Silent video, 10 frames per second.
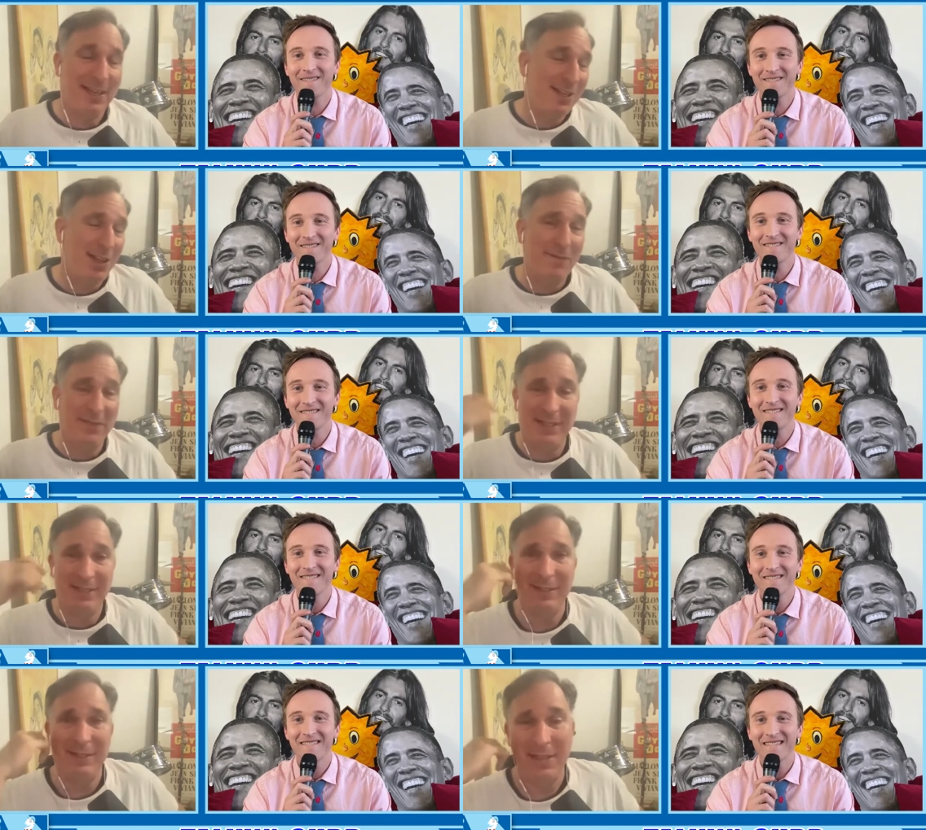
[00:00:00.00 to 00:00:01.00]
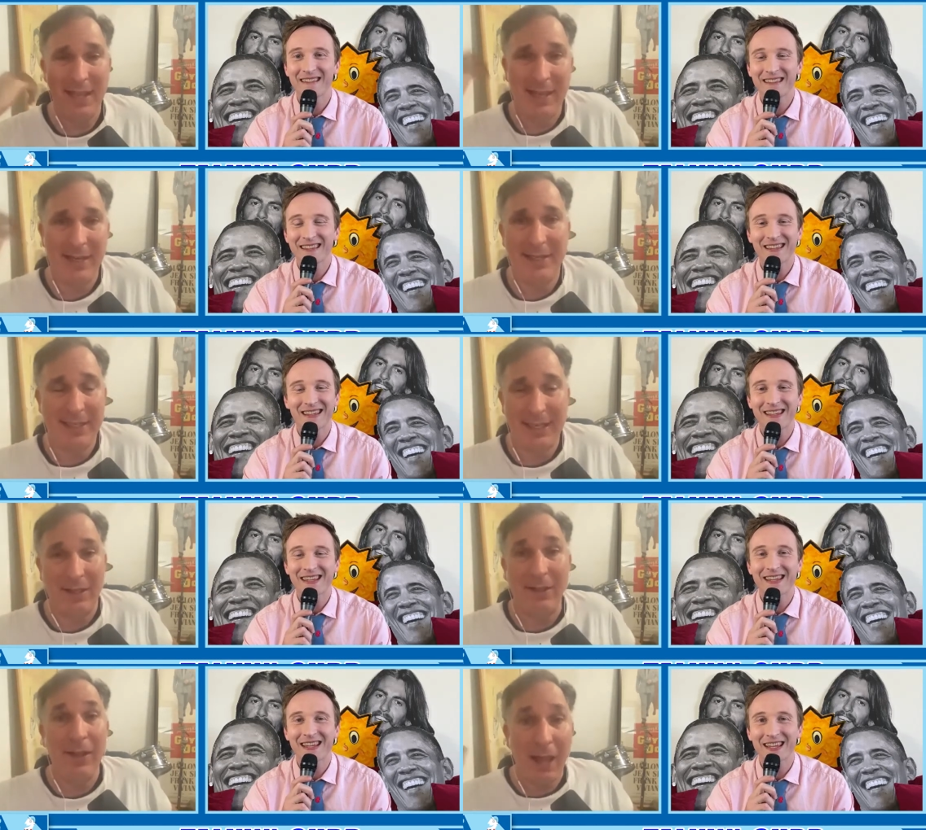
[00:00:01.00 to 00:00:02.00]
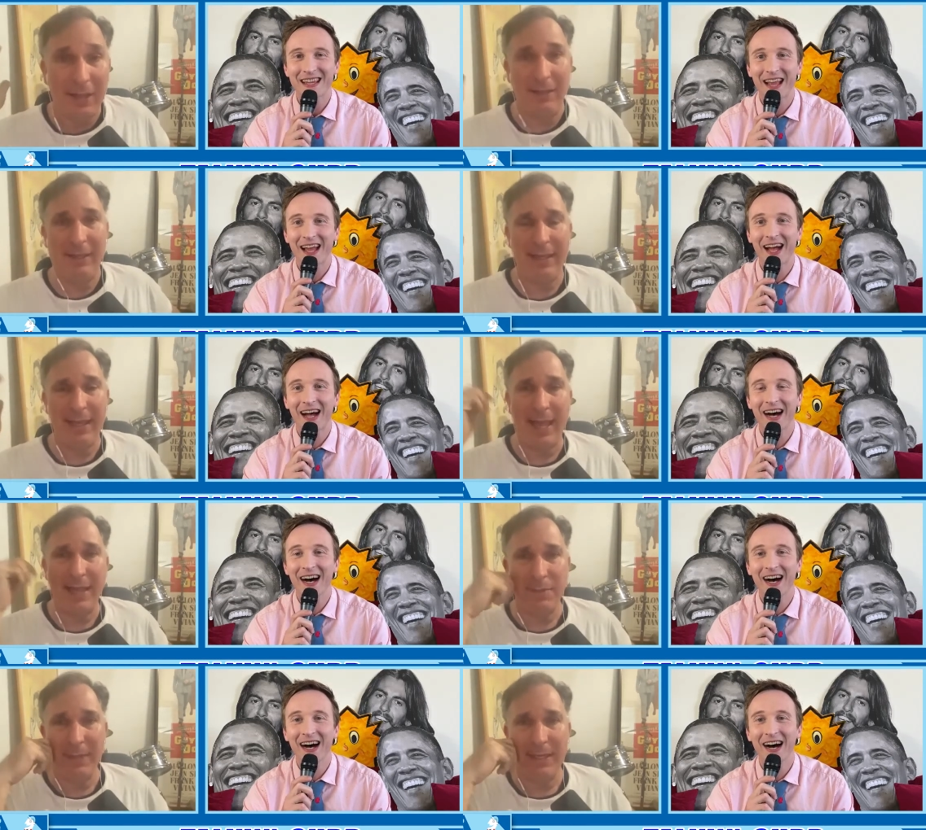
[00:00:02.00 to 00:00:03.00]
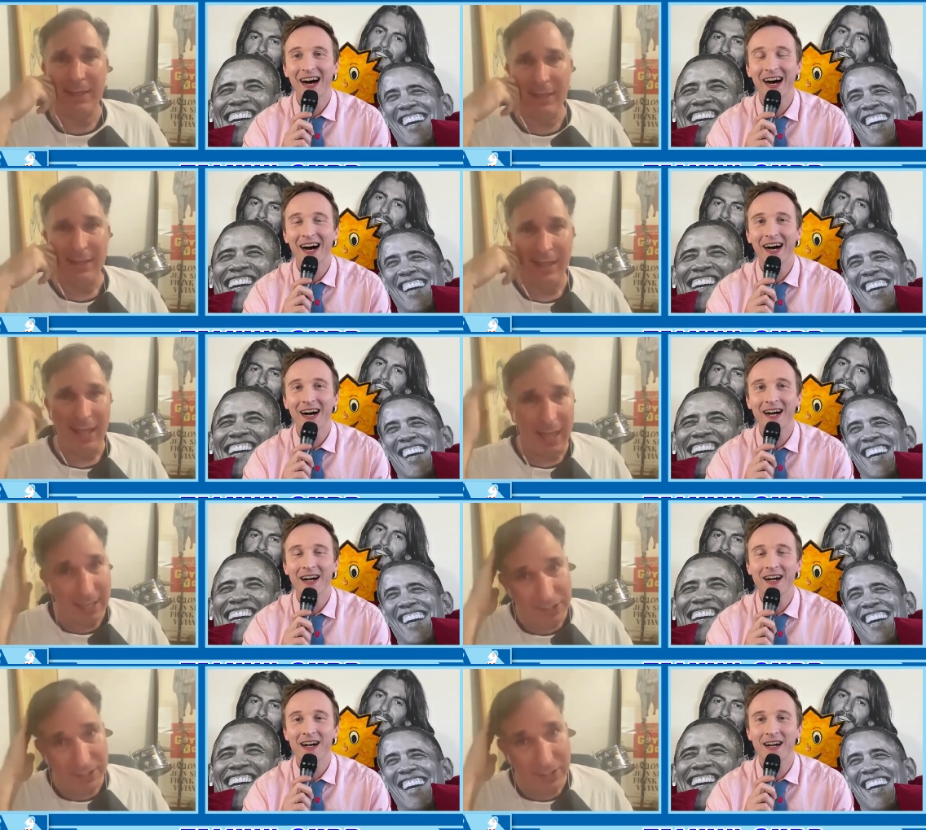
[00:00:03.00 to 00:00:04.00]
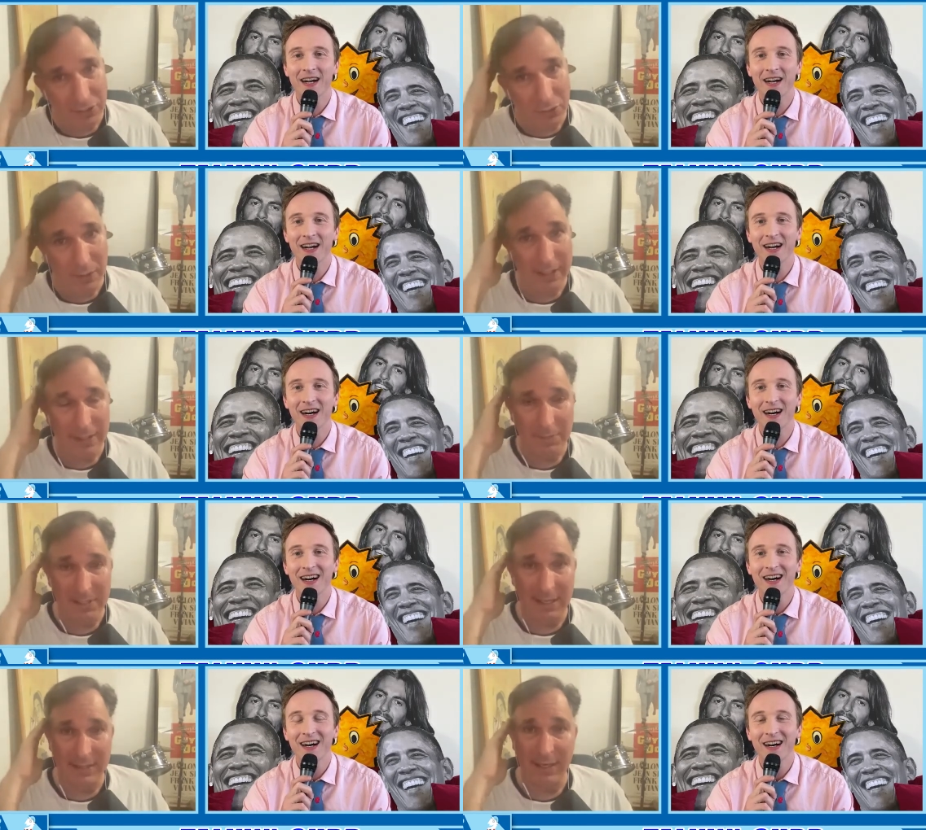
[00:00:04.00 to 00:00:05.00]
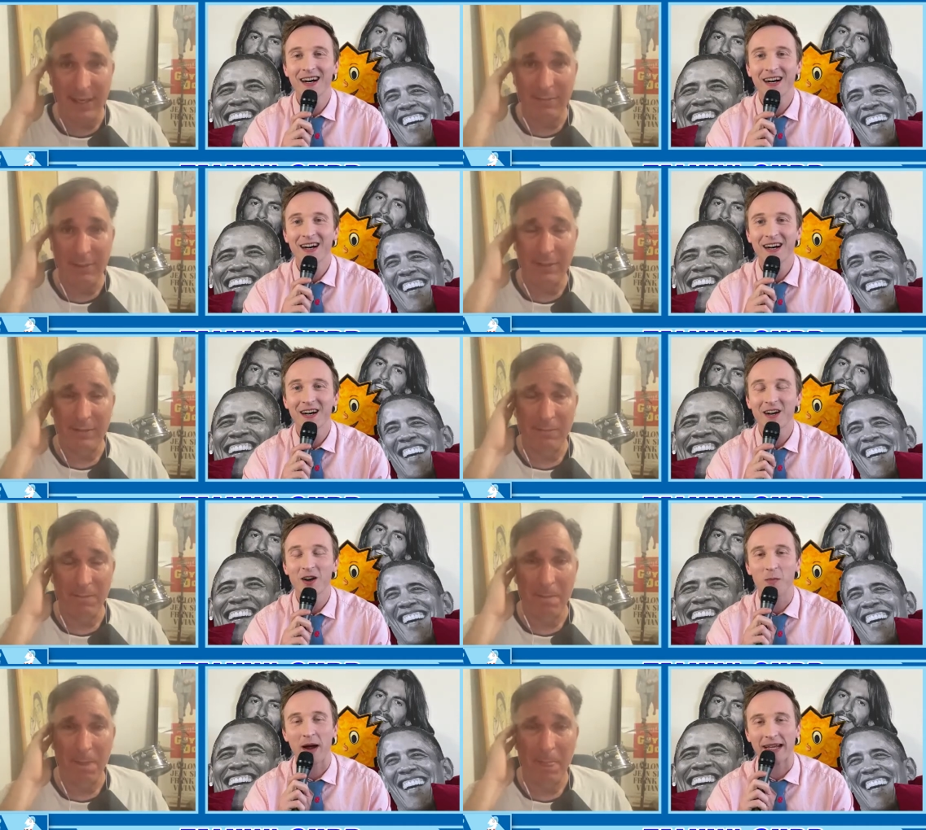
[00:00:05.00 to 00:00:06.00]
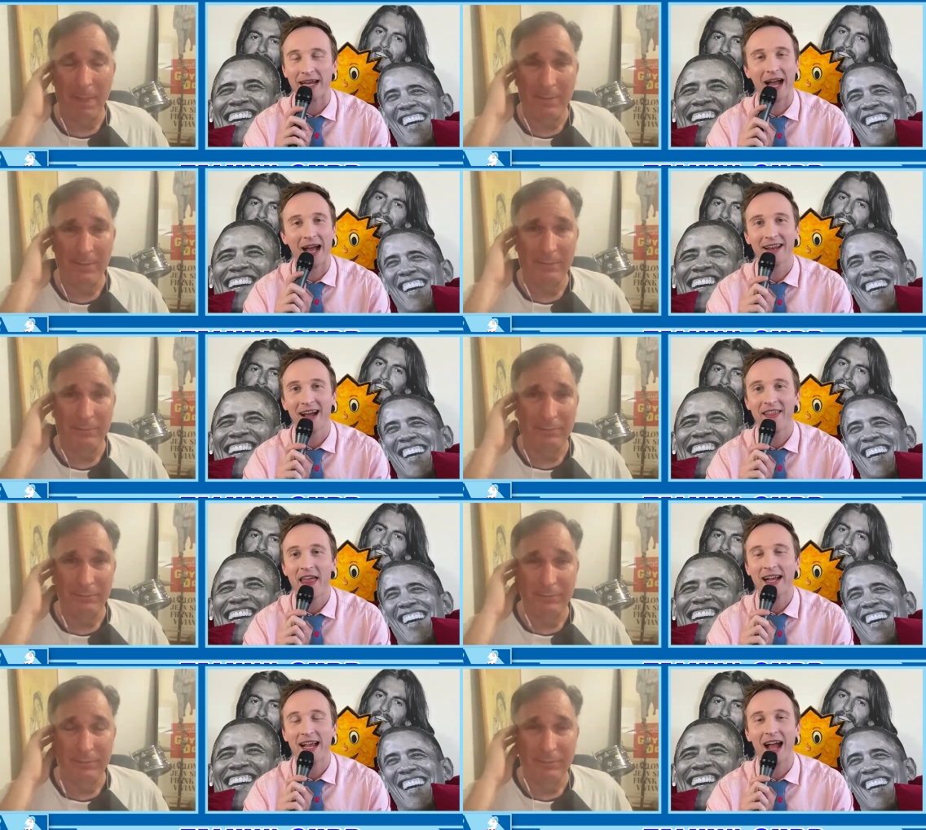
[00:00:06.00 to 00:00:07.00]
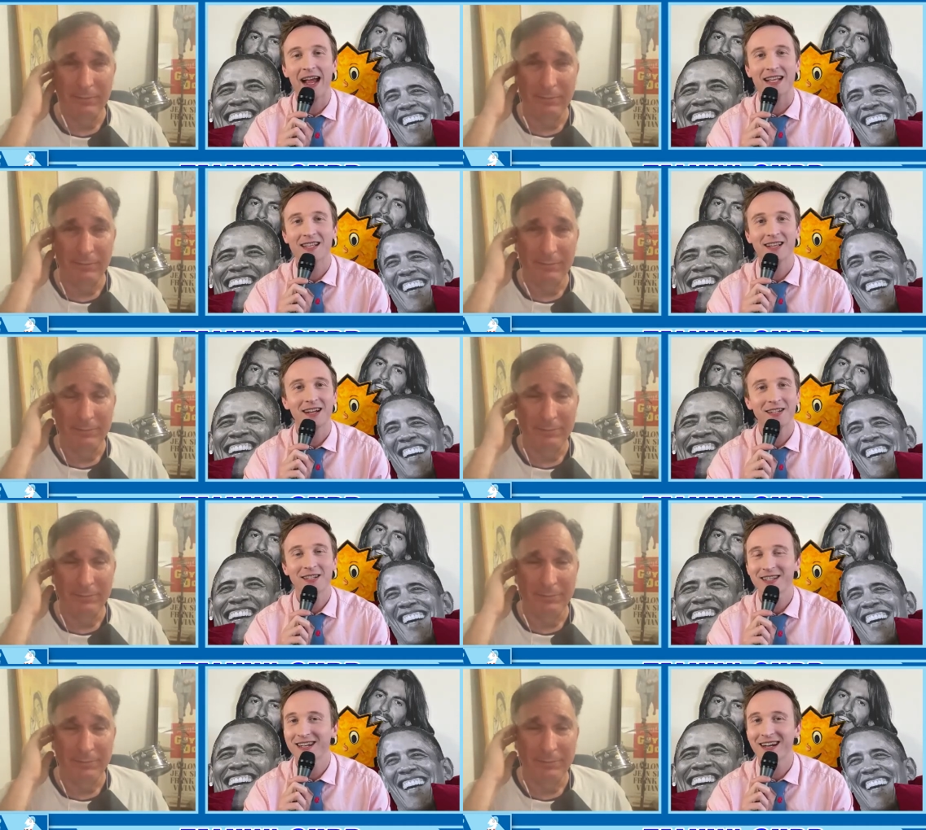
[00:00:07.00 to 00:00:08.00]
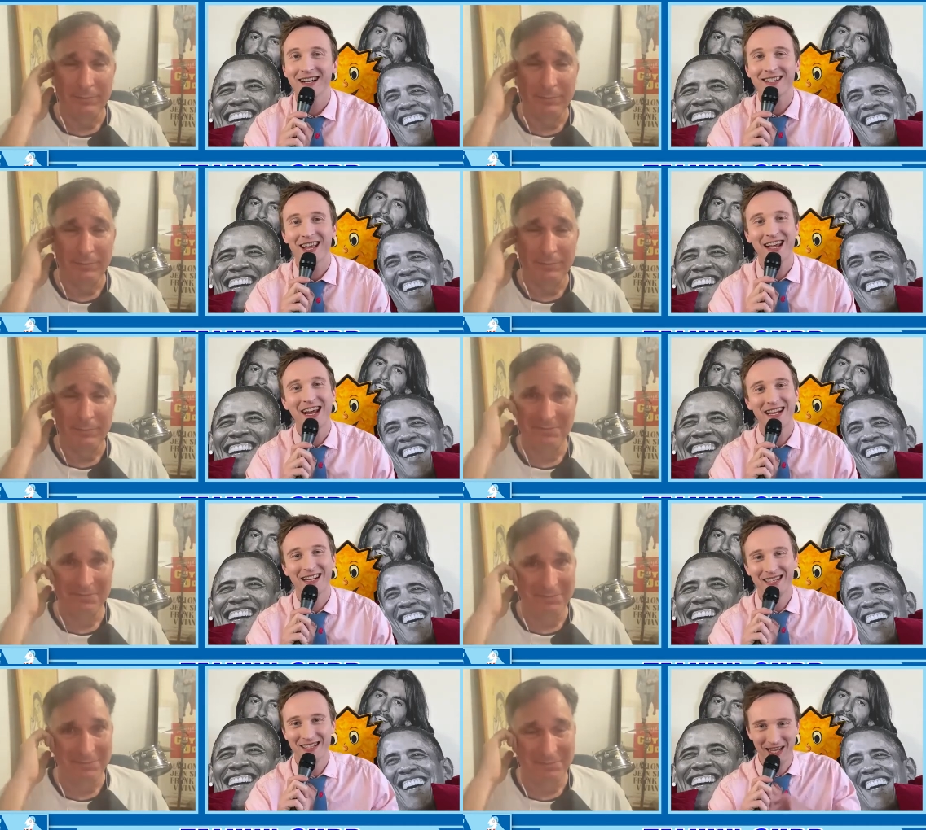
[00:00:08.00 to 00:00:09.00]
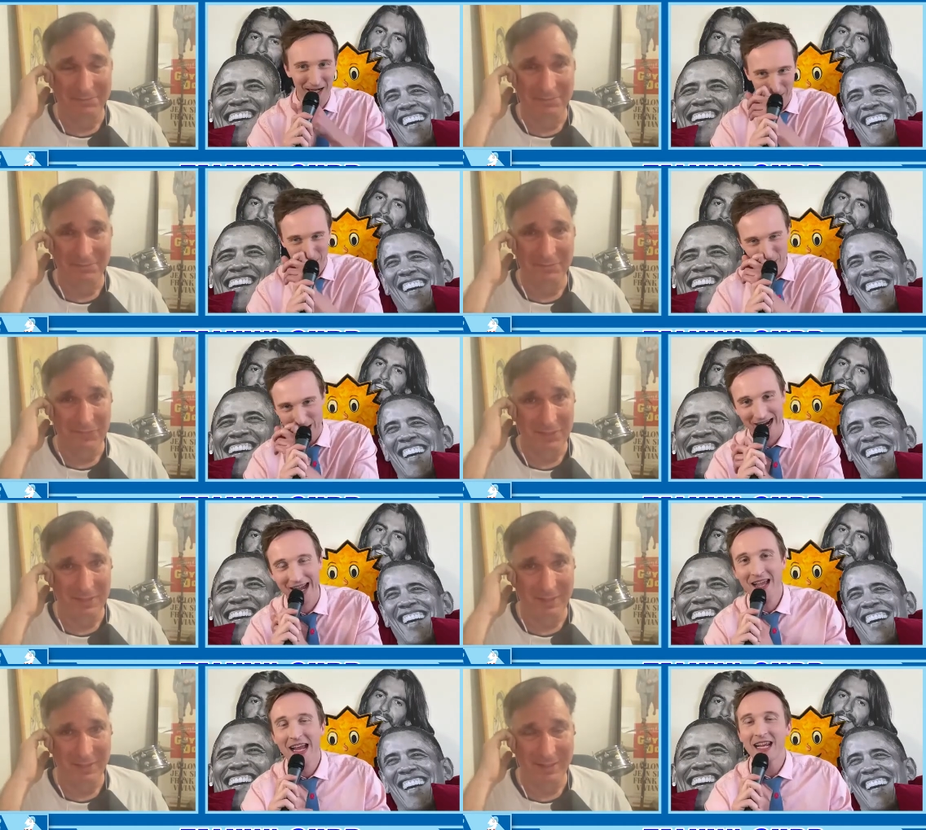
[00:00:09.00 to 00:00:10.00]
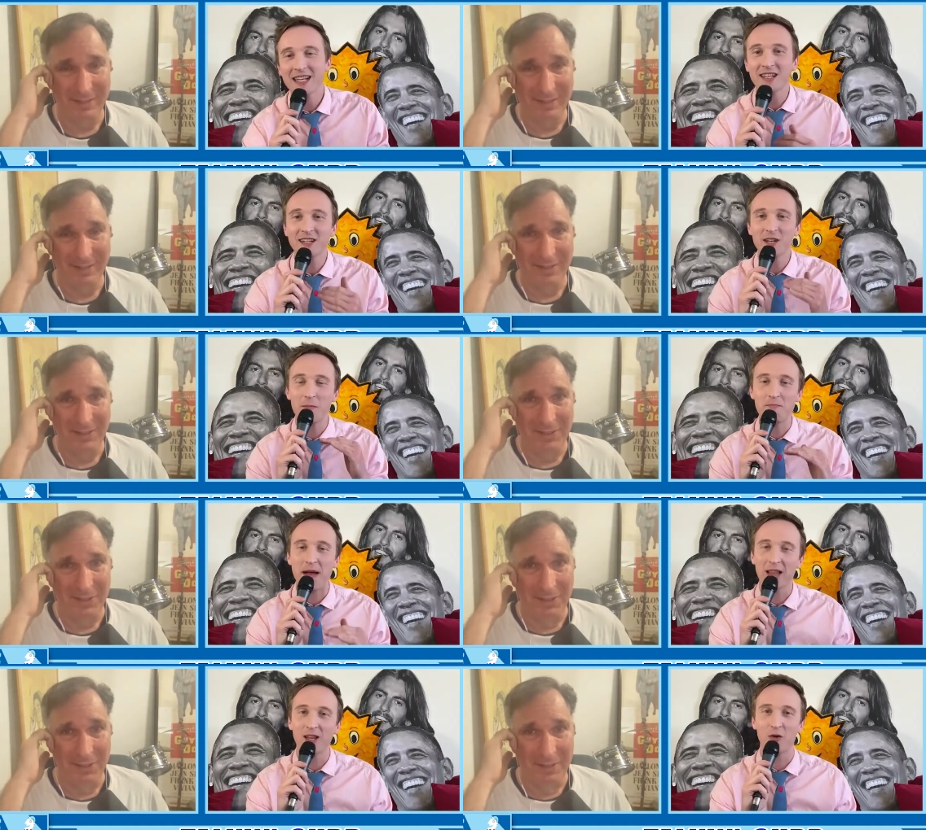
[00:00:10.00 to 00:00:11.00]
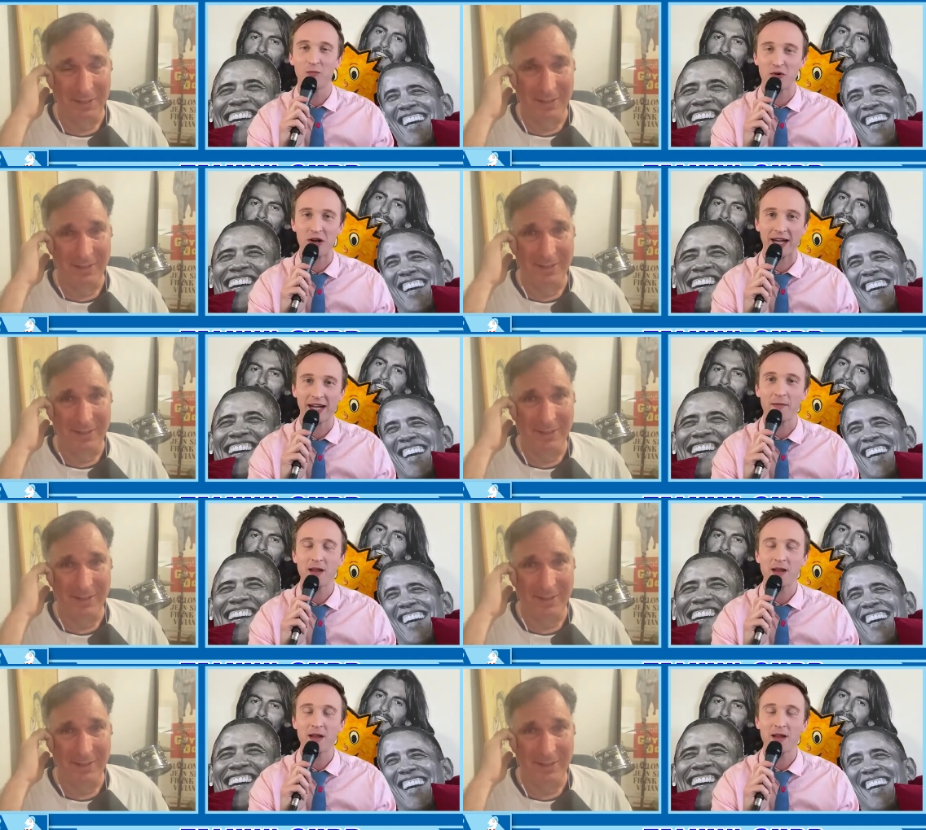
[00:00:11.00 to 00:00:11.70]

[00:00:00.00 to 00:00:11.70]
Speaker 1: loved it. And luckily cast me as the annoying, obsessed neighbor.
Speaker 2: Oh my God, that guy is he's such a mellow prick. I